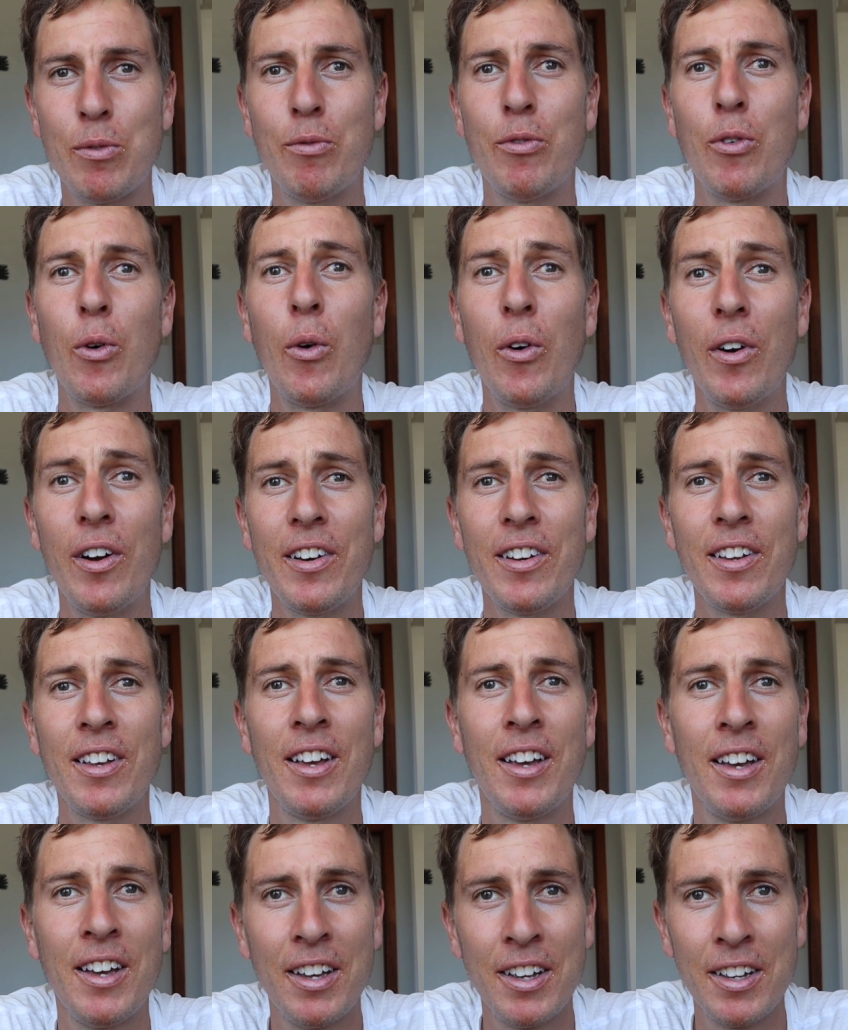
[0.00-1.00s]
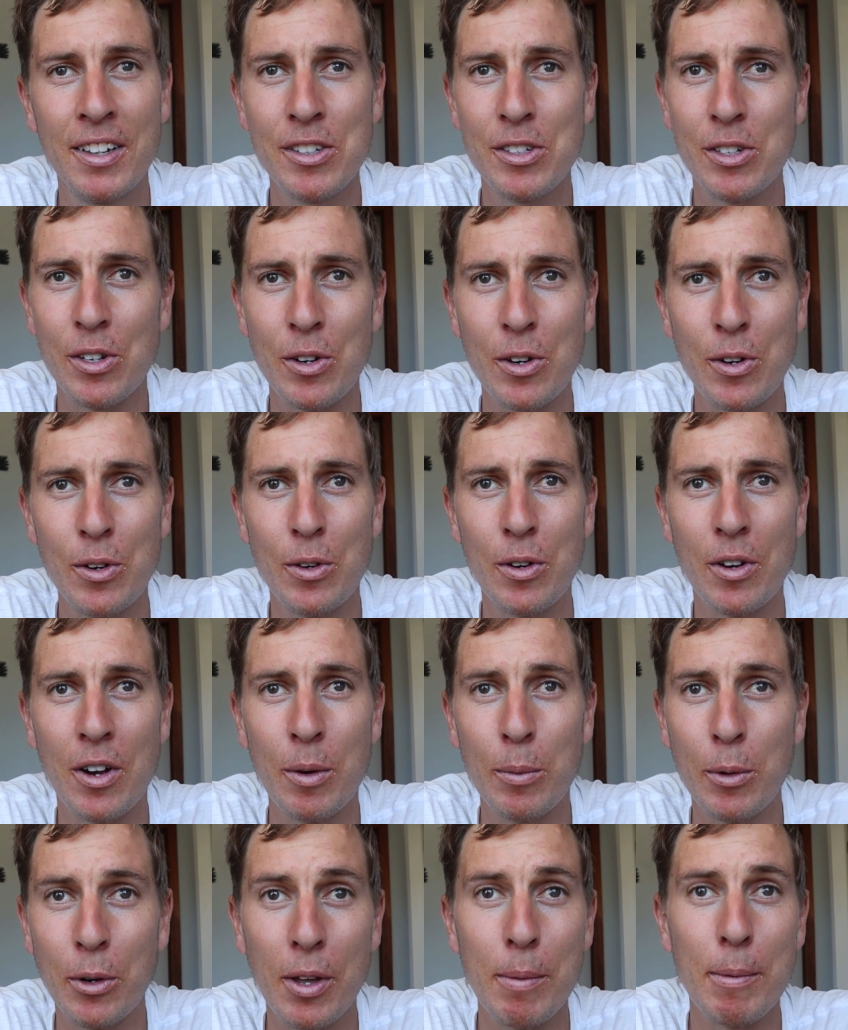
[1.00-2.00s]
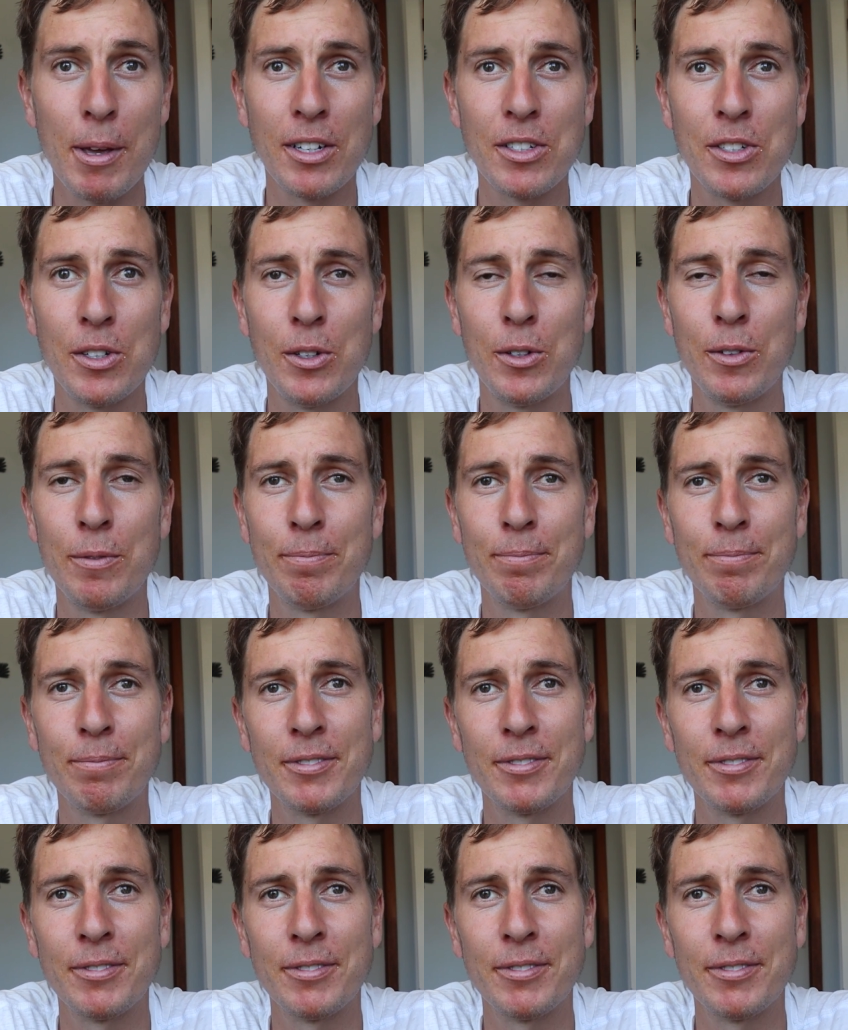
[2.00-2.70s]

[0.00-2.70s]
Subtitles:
for it, so I will get back to you.